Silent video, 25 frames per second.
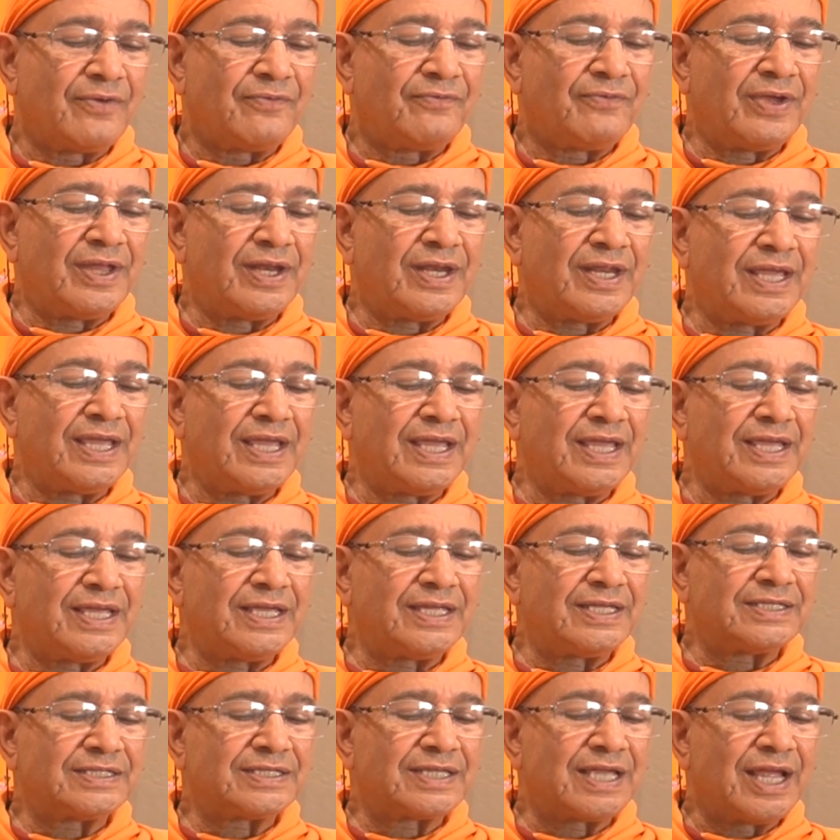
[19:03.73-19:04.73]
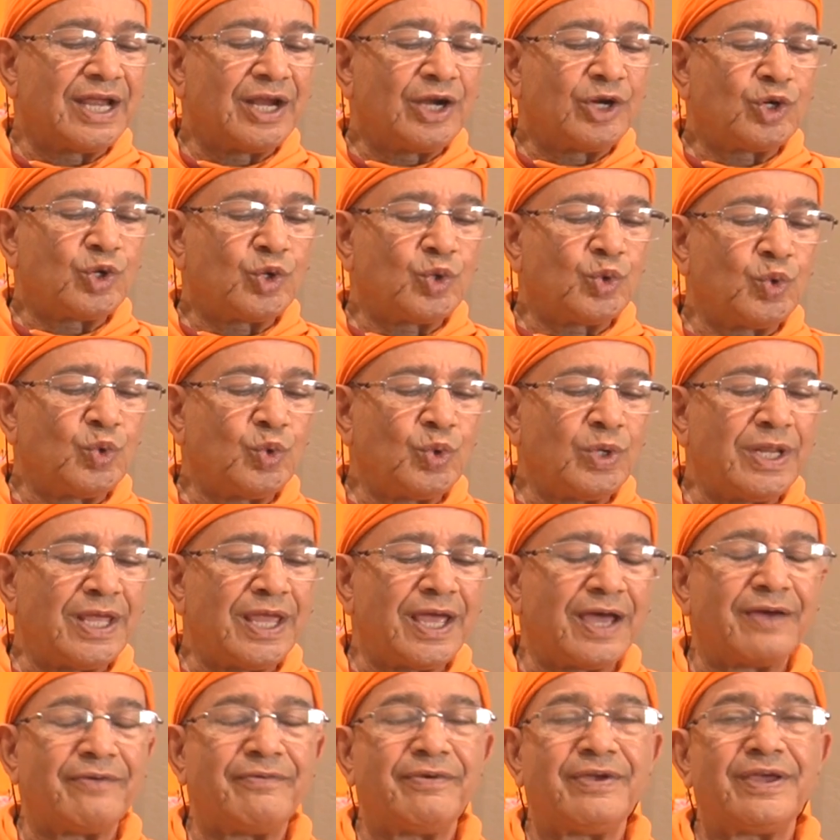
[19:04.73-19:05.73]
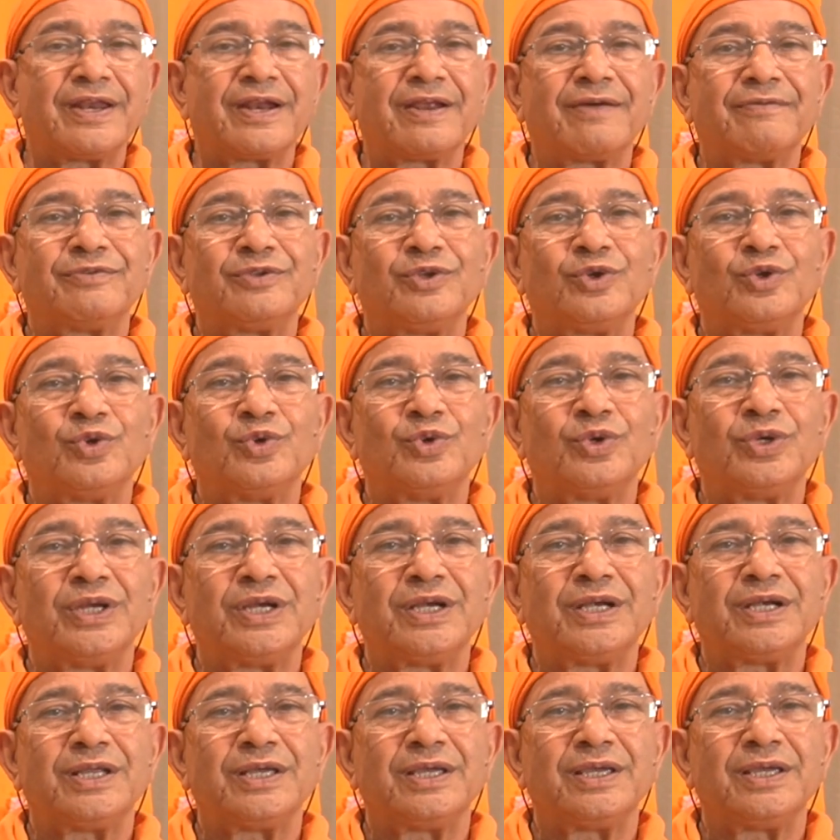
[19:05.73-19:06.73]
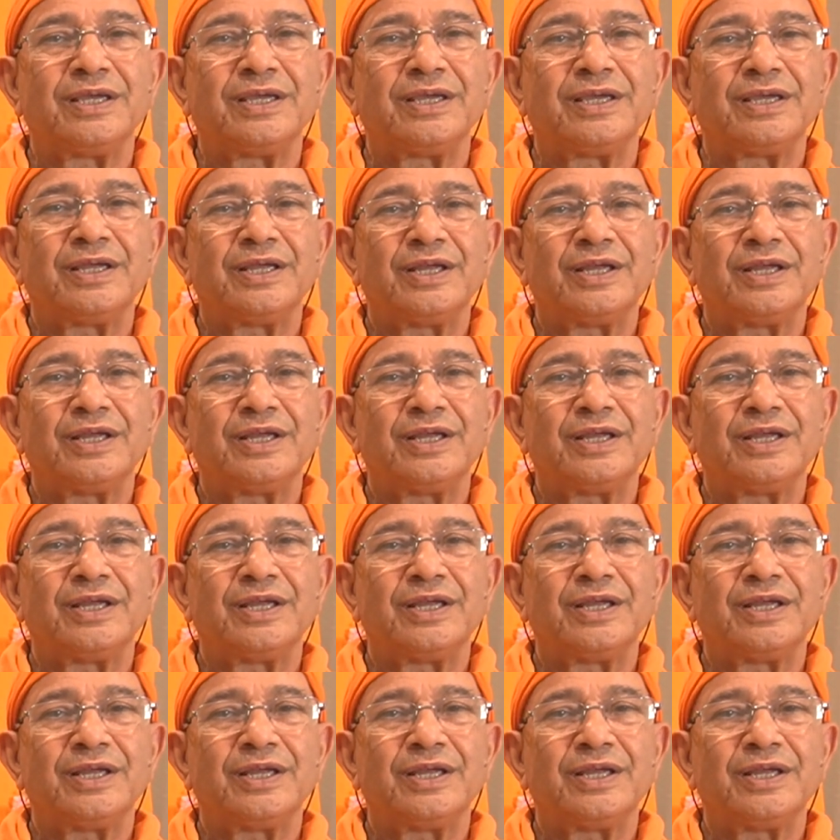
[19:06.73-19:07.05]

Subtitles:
When he is truly aware of the unity,